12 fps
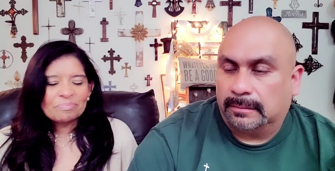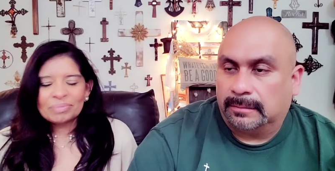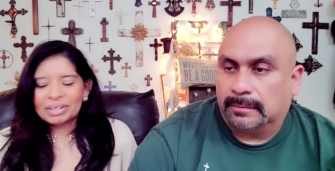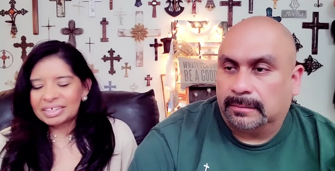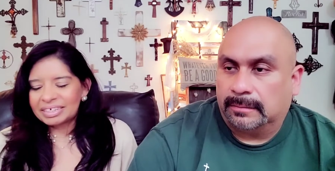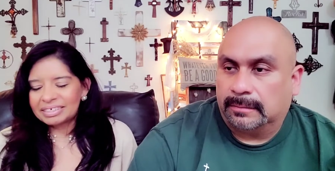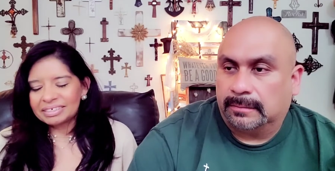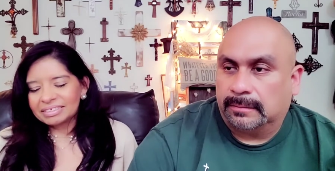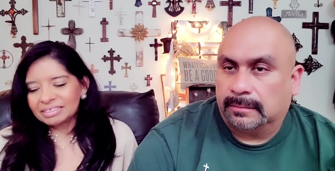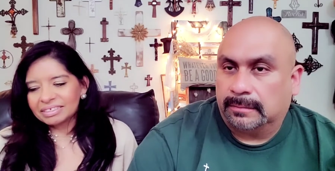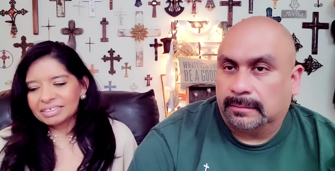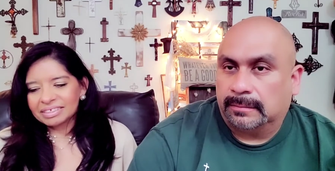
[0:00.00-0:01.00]
Speaker 1: But
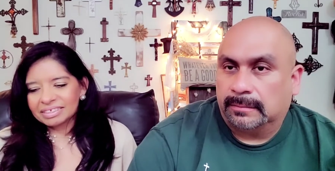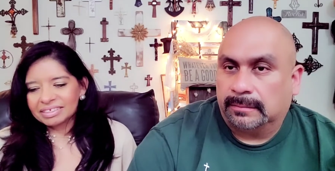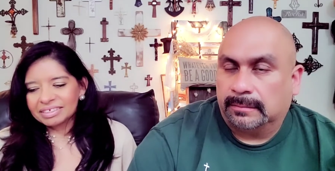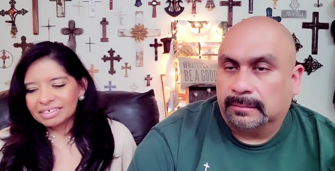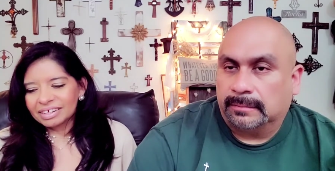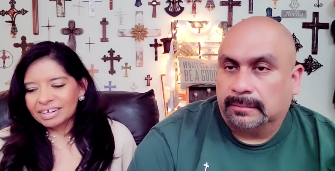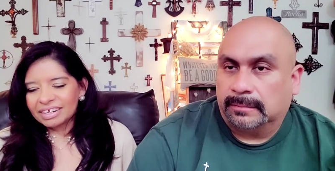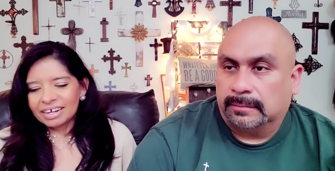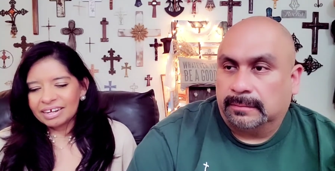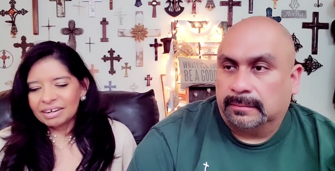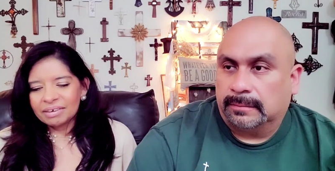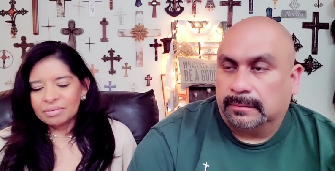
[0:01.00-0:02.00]
I,
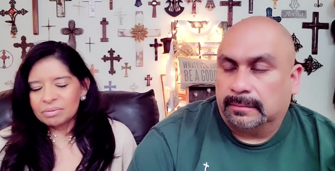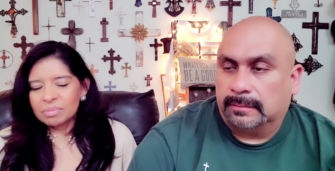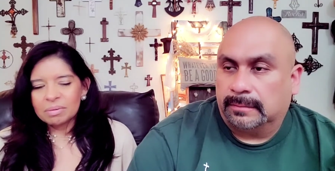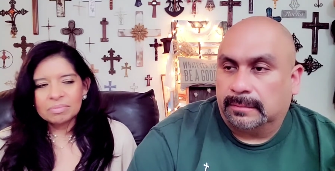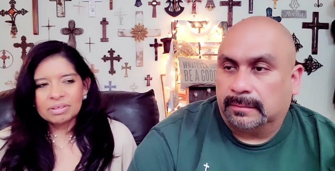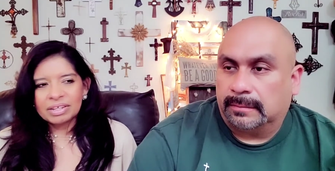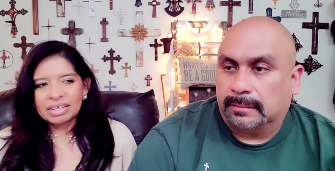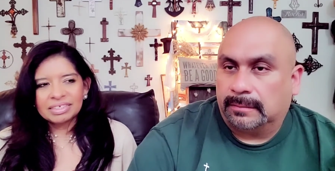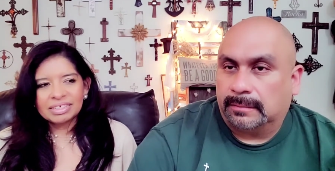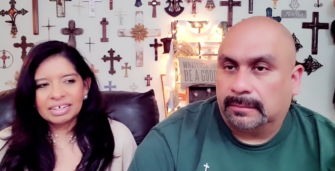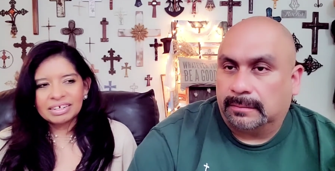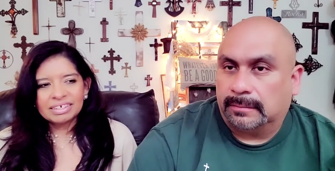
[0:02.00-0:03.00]
I I remember that
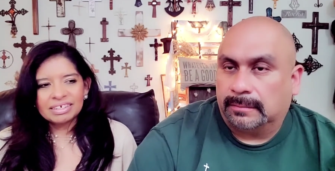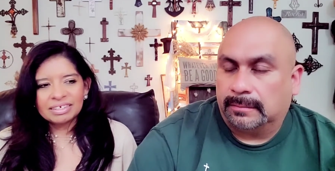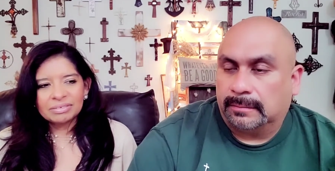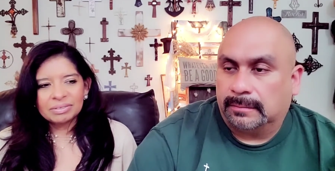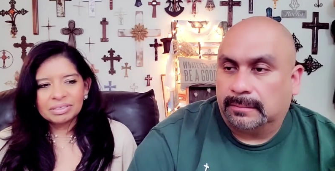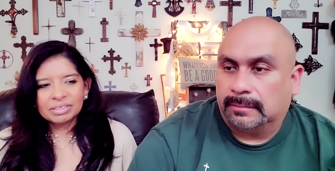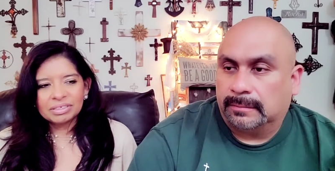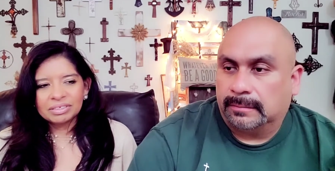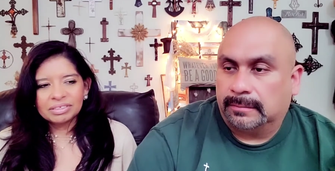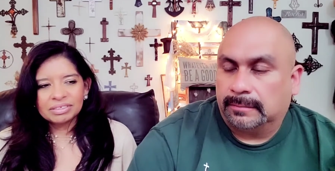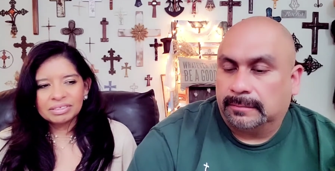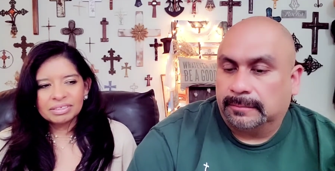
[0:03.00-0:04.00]
day, and it was
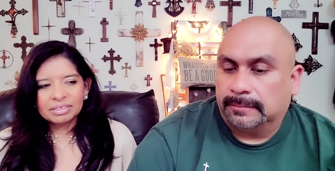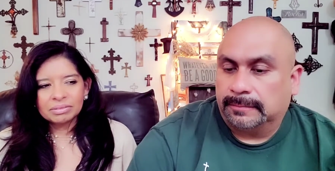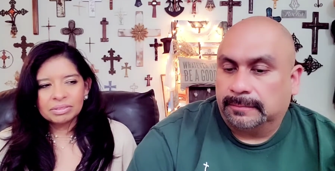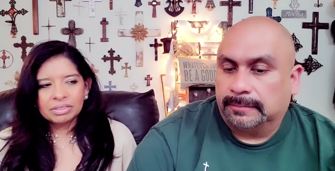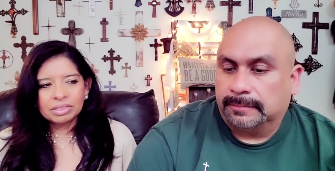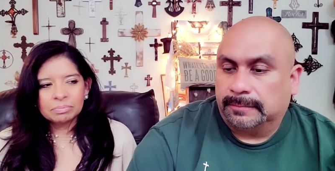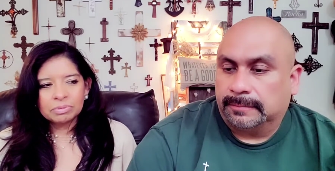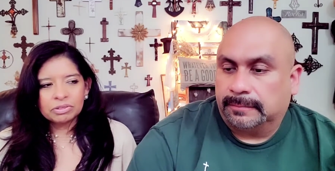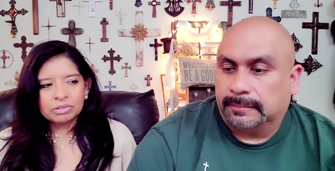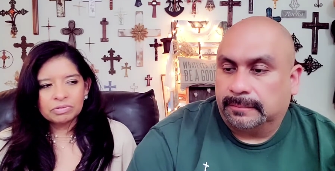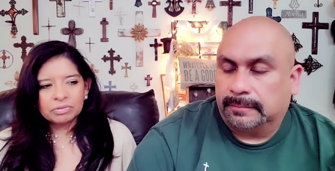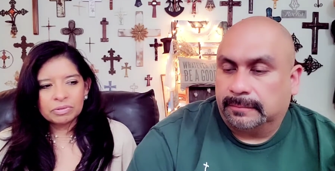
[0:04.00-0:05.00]
it was just
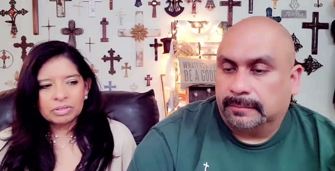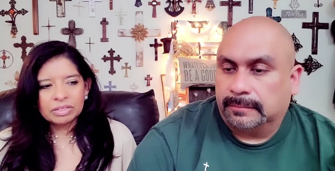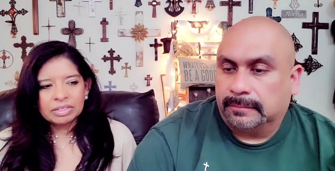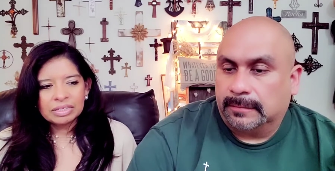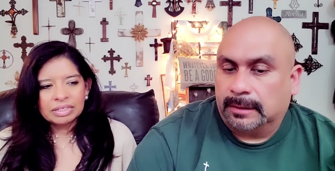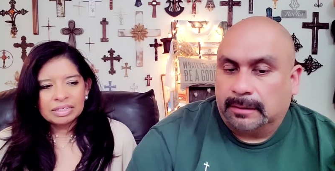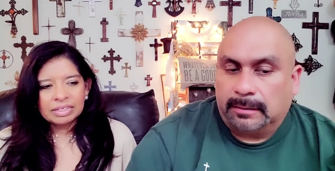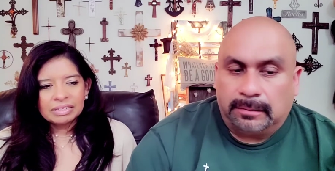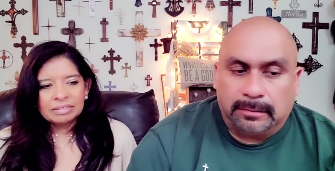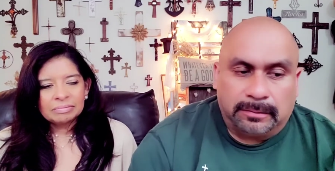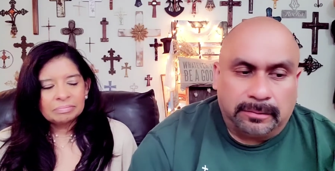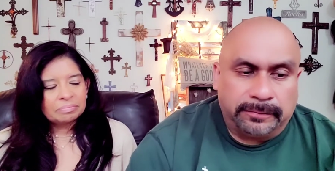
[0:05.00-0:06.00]
beautiful,
Speaker 2: you
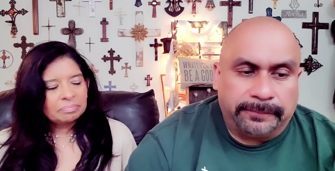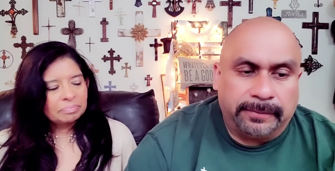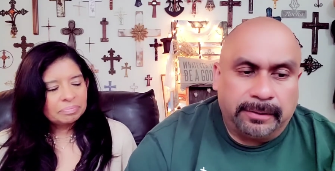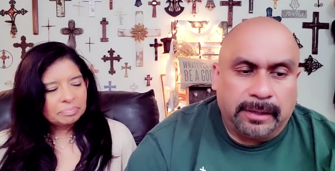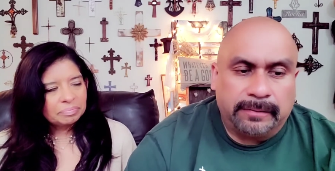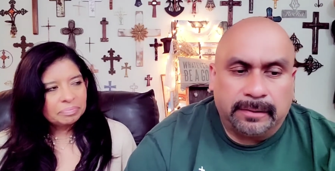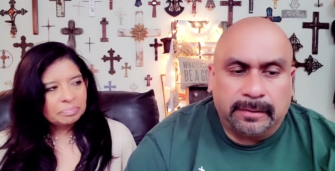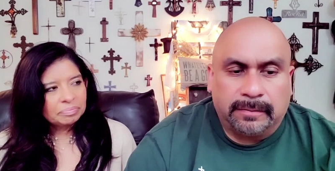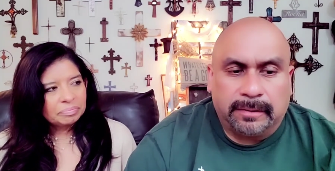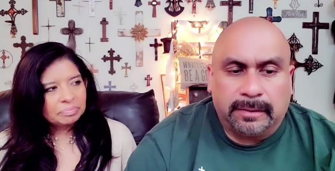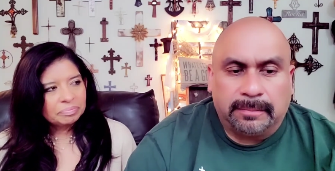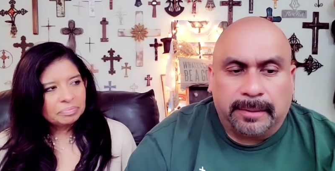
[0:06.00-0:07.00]
know. So if you guys didn't
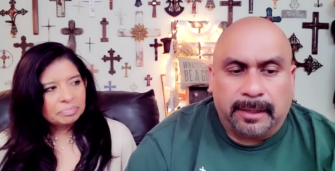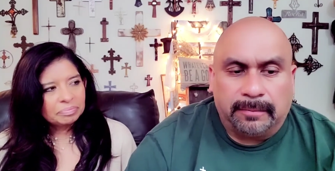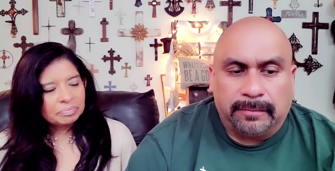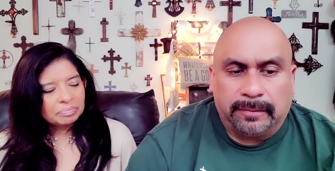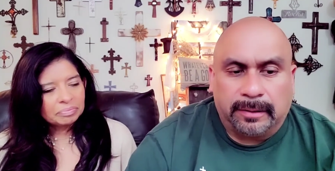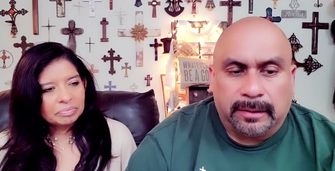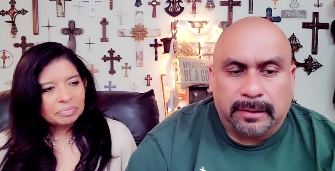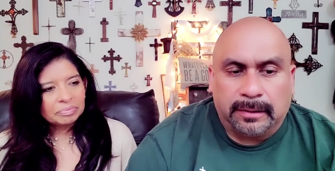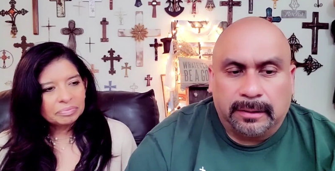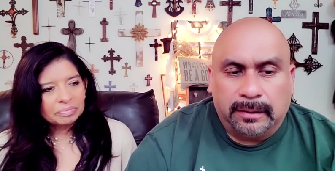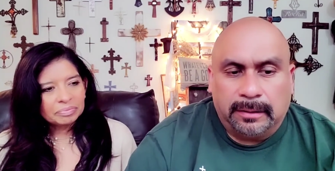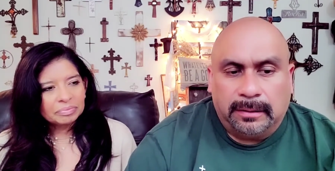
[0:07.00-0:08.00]
see the Bible
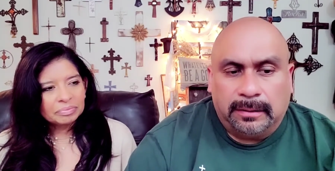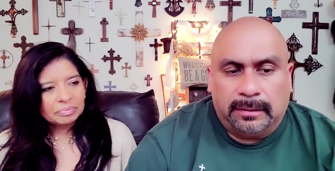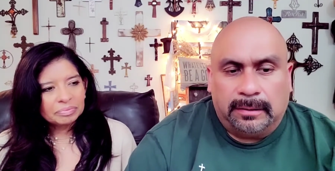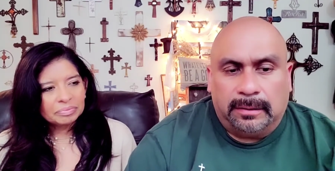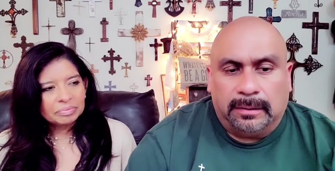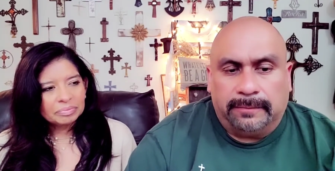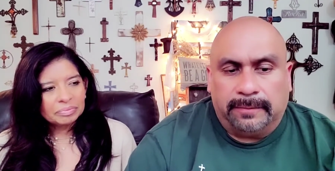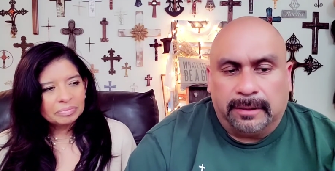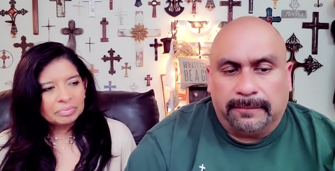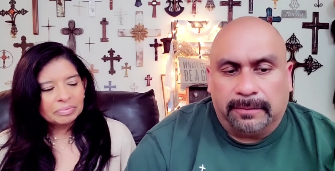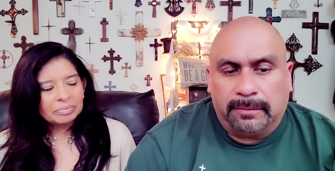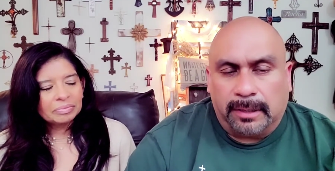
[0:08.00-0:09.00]
study, and
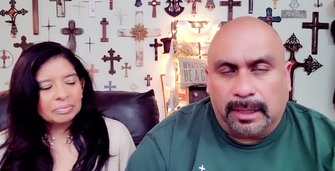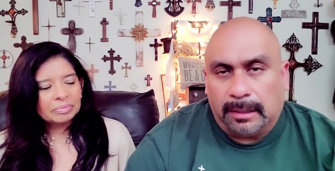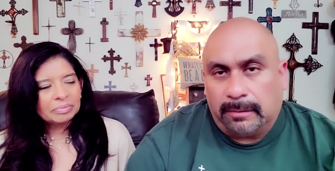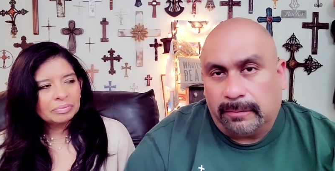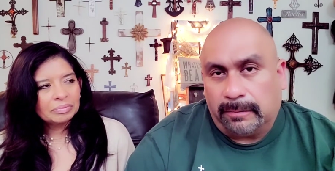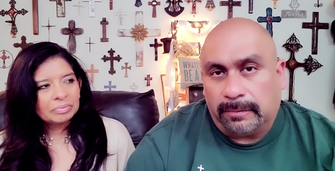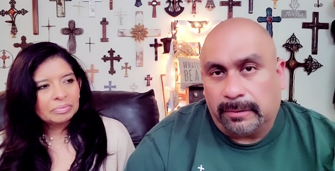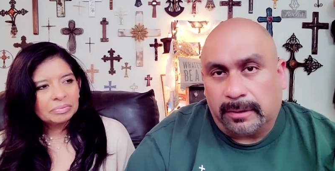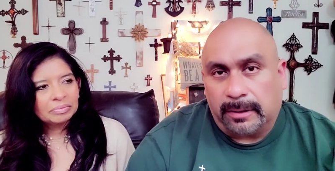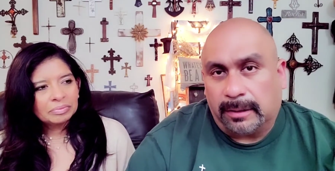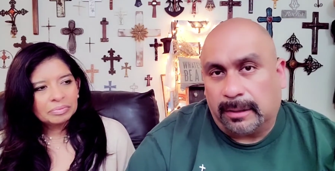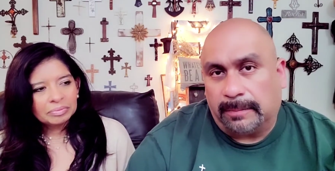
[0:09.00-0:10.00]
if you like what we're
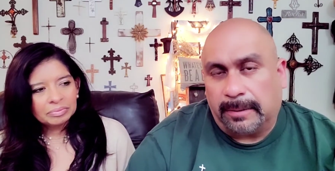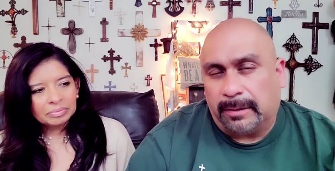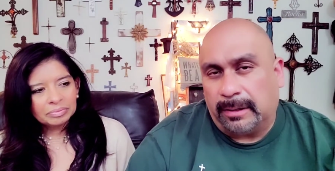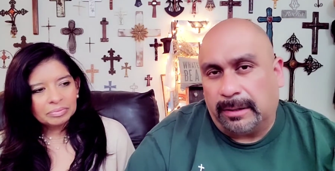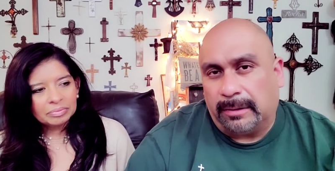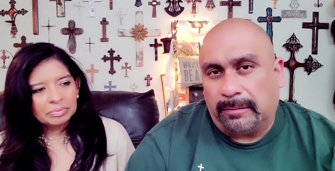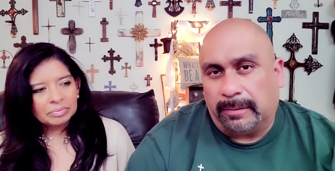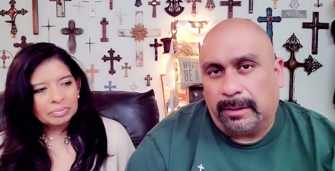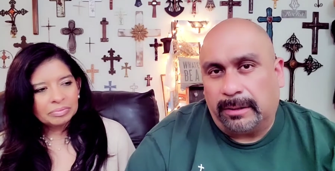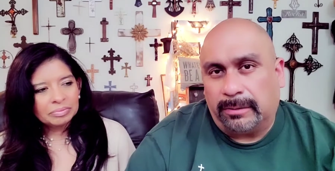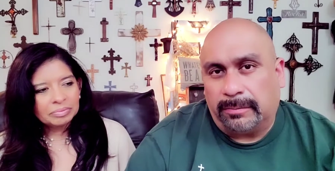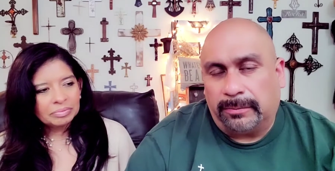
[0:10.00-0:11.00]
talking about now, want
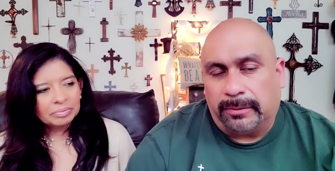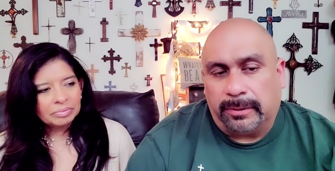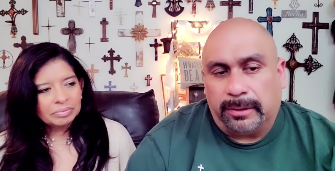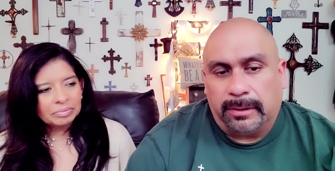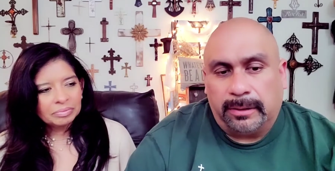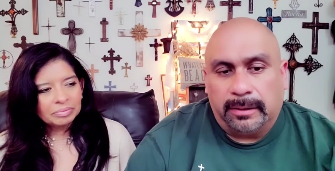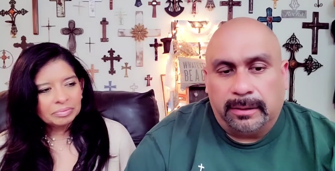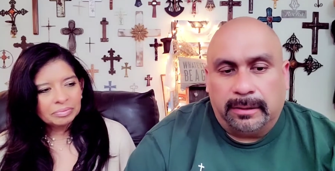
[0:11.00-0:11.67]
to know more,